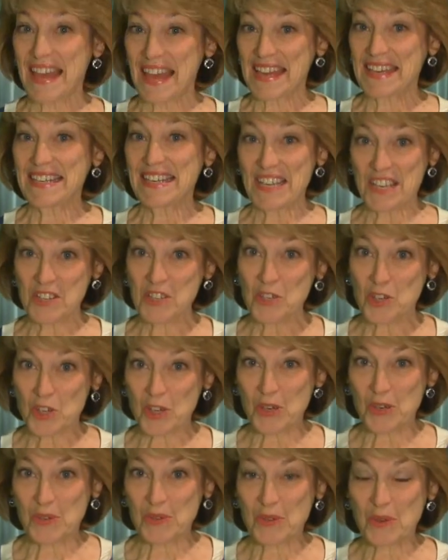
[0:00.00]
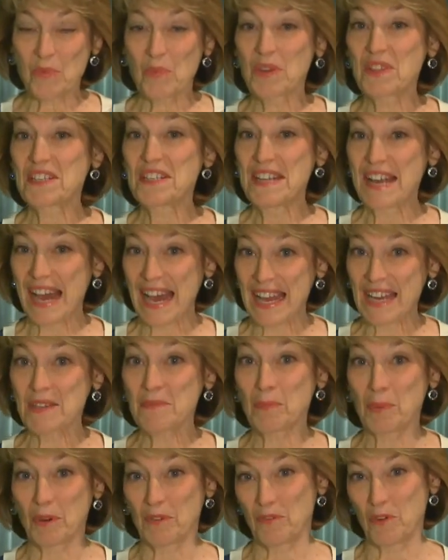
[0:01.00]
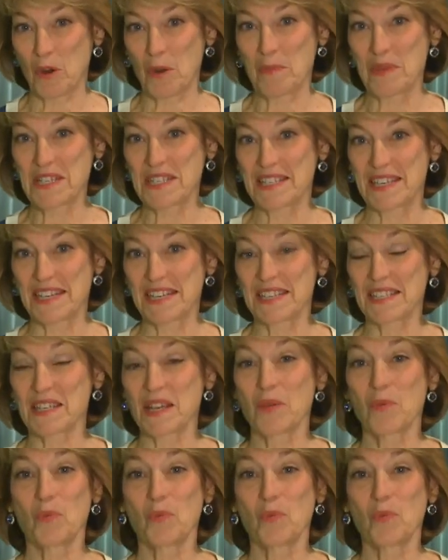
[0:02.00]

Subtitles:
Then in June, with 9 performances,